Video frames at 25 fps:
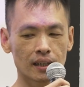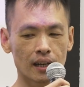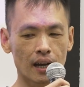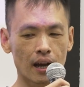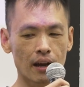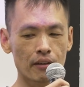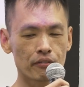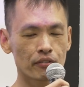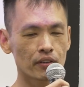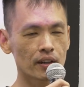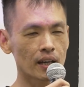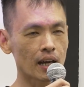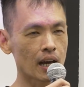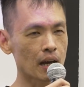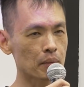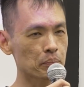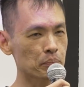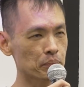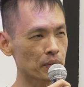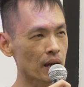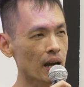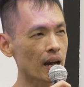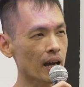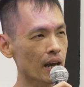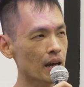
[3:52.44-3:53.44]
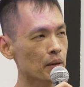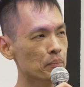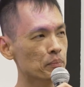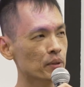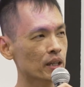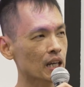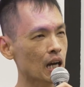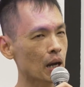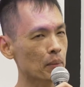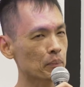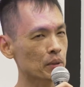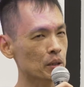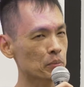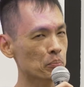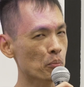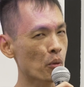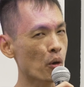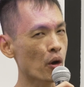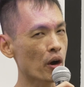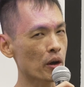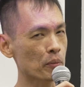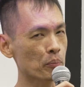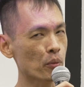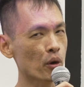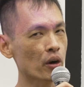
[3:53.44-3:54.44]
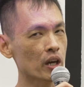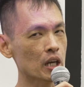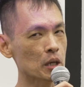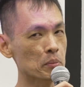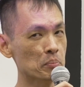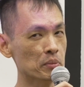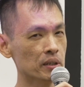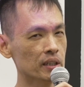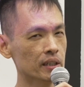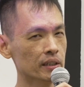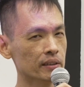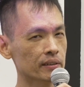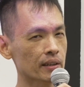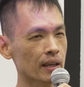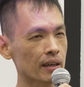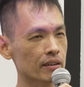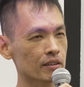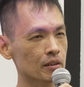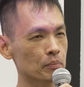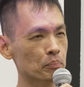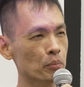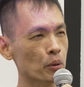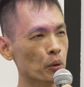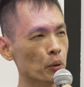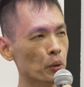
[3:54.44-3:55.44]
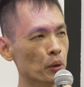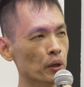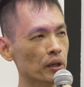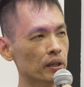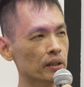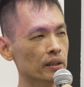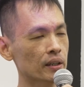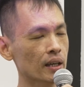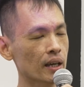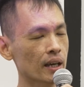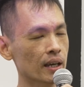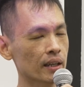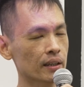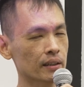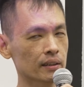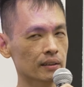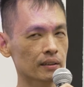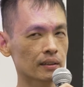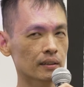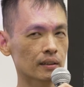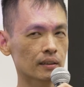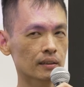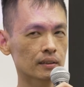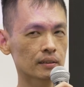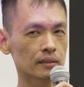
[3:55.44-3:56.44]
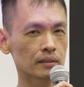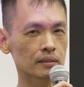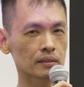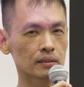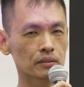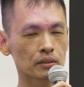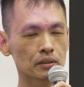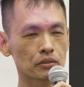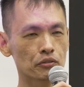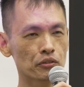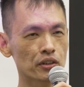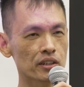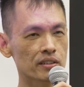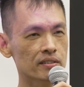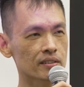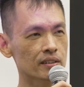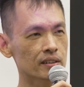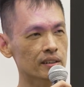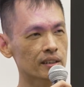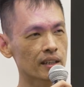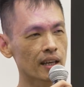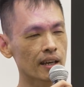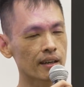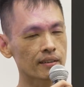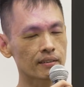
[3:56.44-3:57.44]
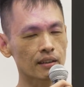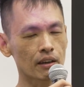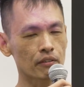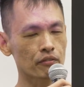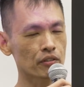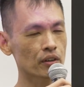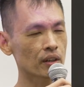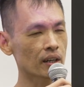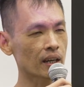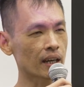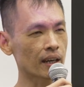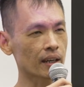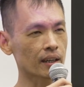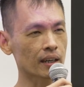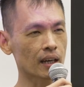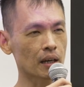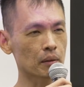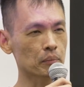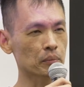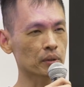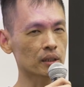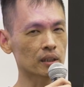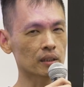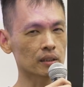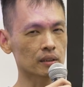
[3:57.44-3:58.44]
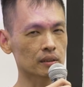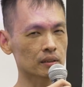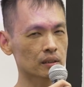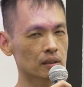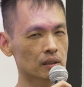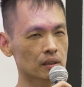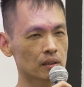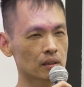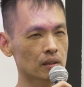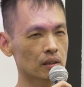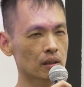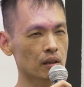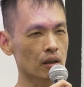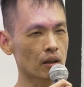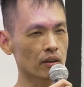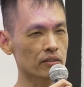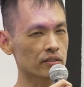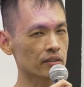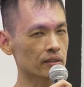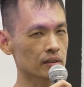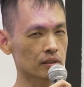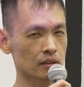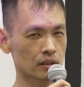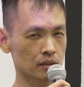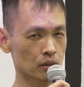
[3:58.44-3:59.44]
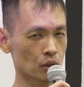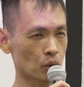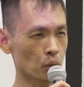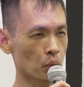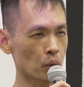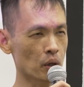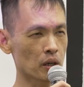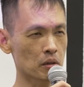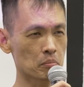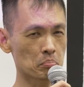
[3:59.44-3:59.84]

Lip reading: I feel like I am becoming more and more immanent as a poet. And in recent days, I feel like I'm a closet queer